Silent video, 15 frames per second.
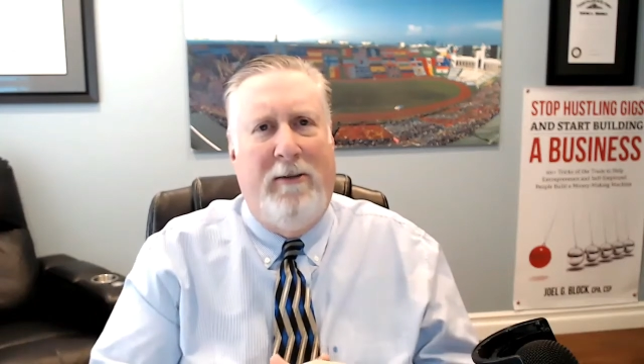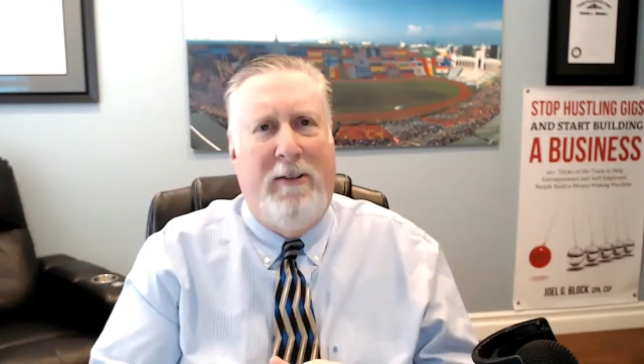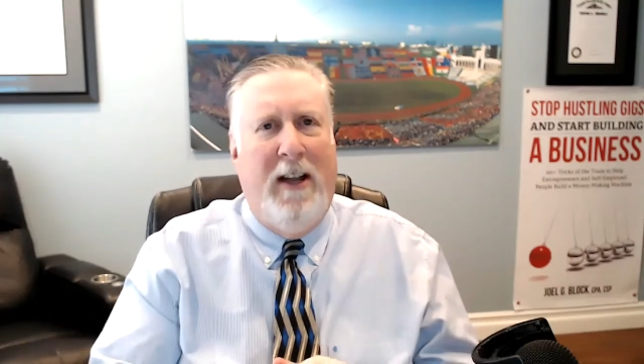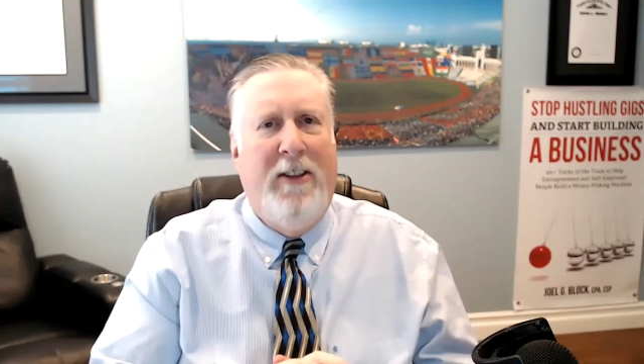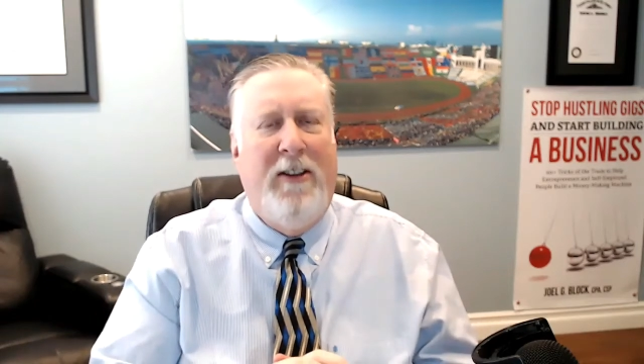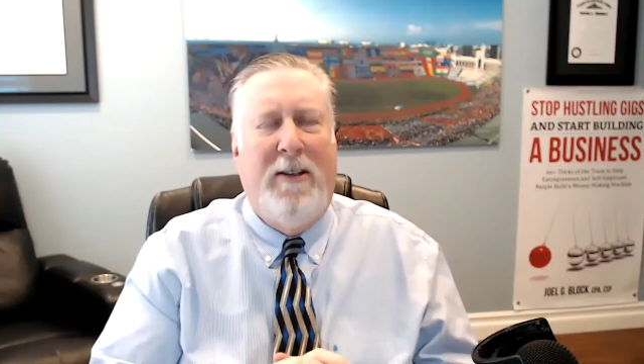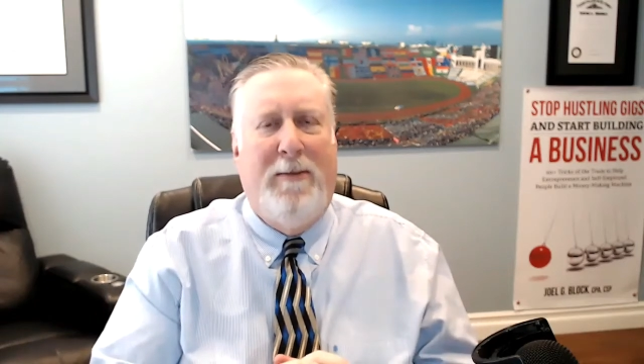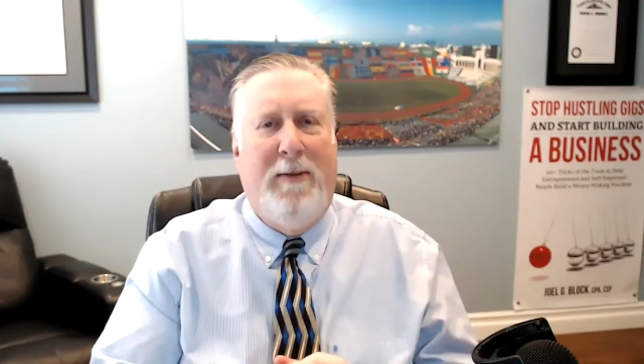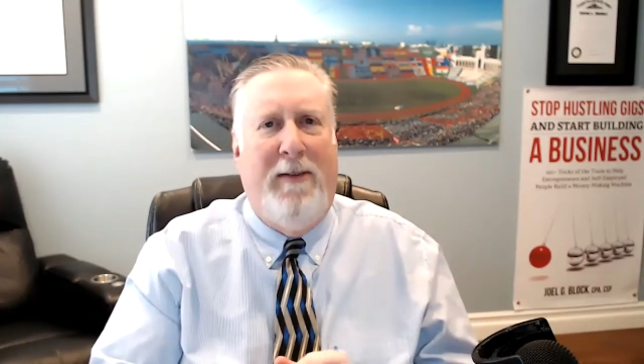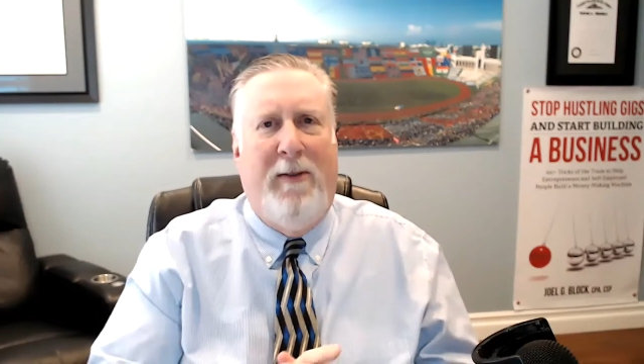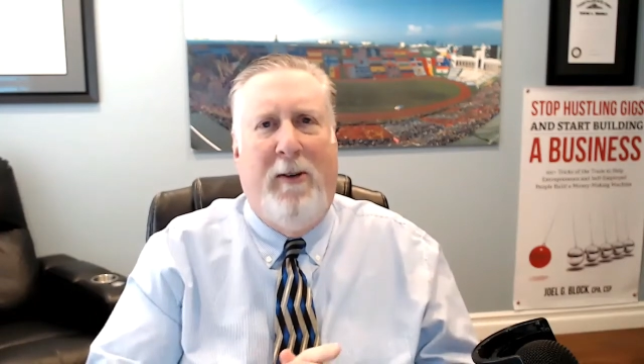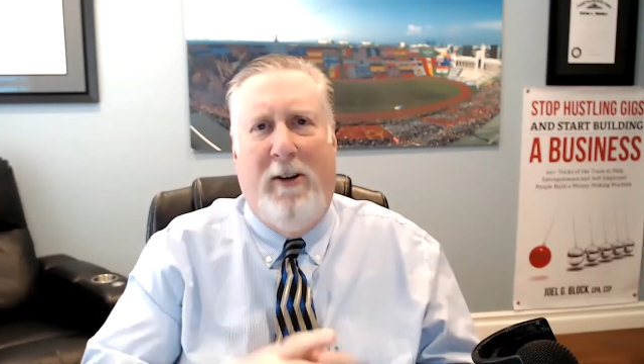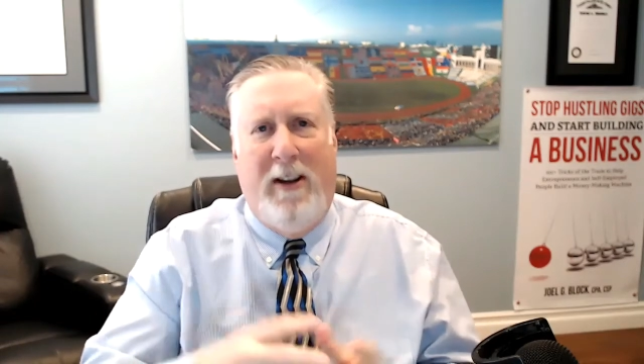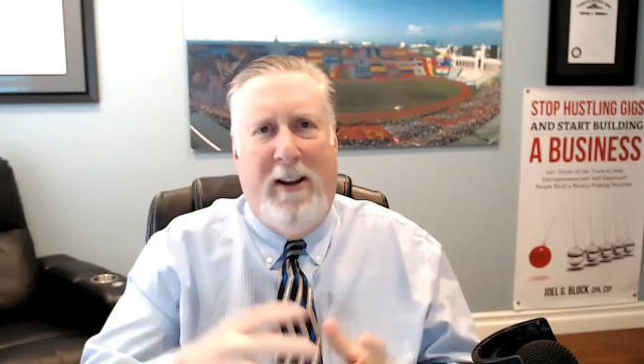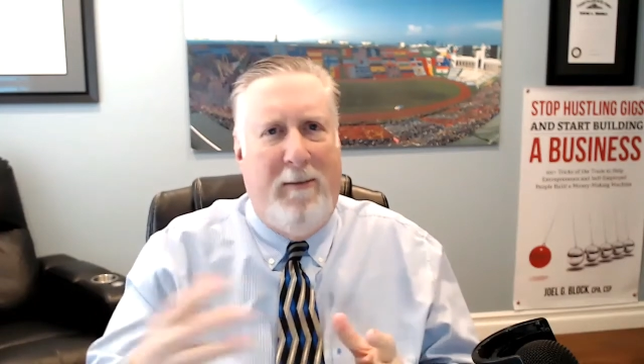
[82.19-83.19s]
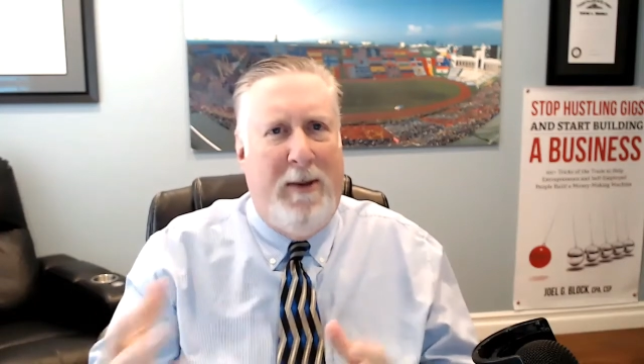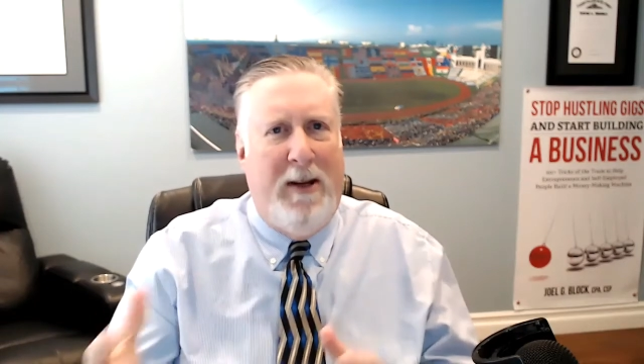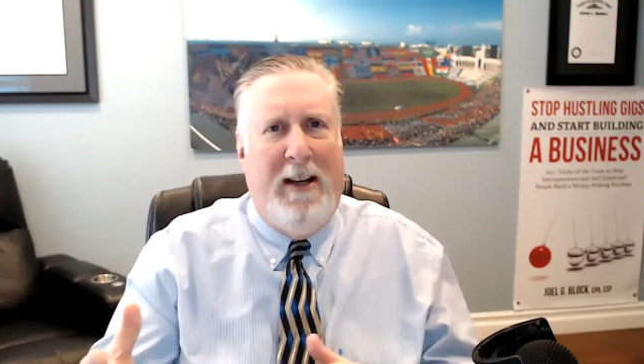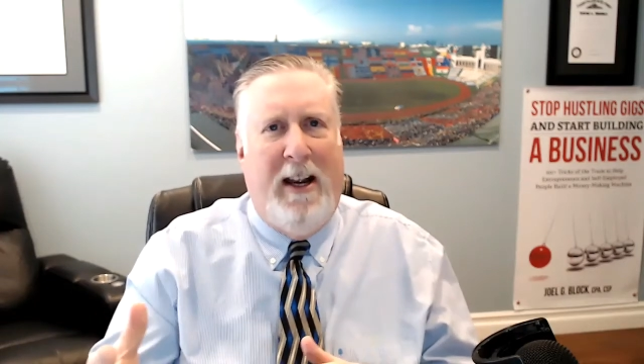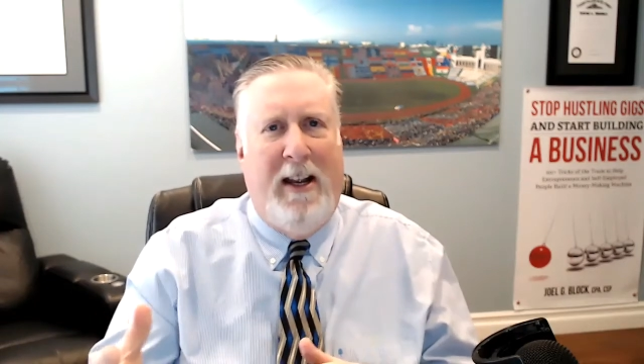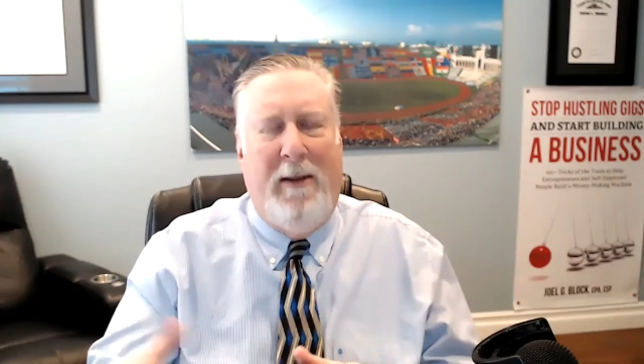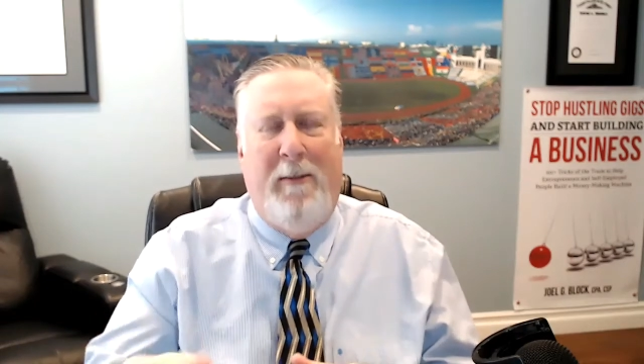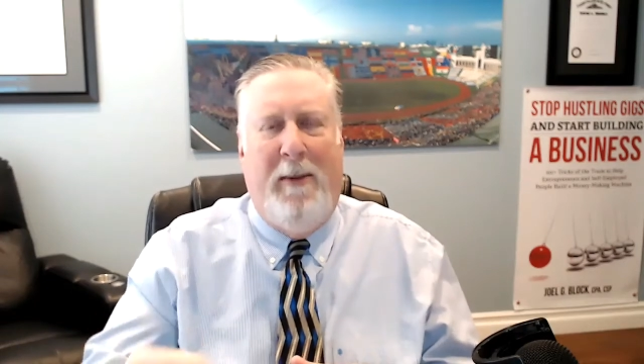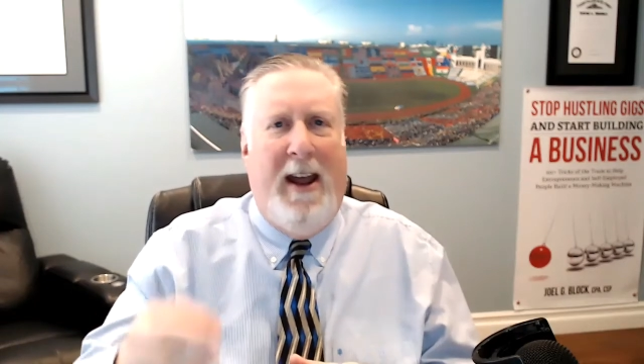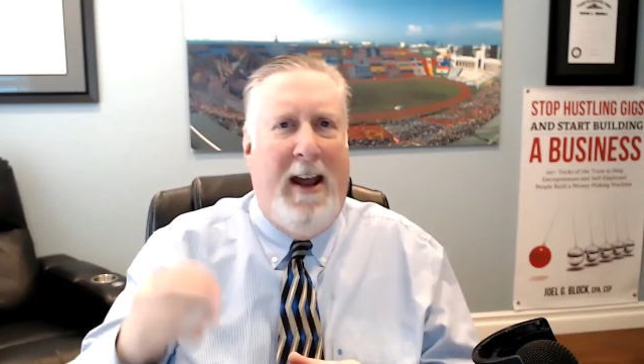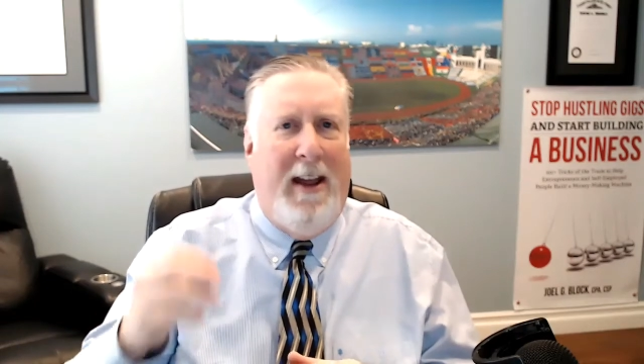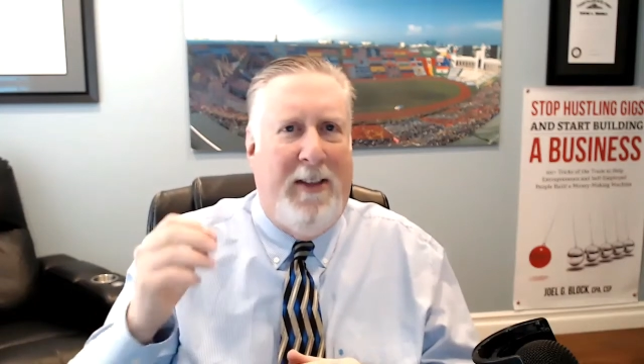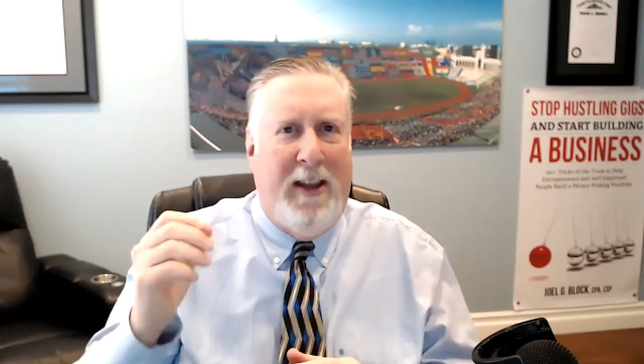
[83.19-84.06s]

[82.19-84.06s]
done this before, that you've been down the path,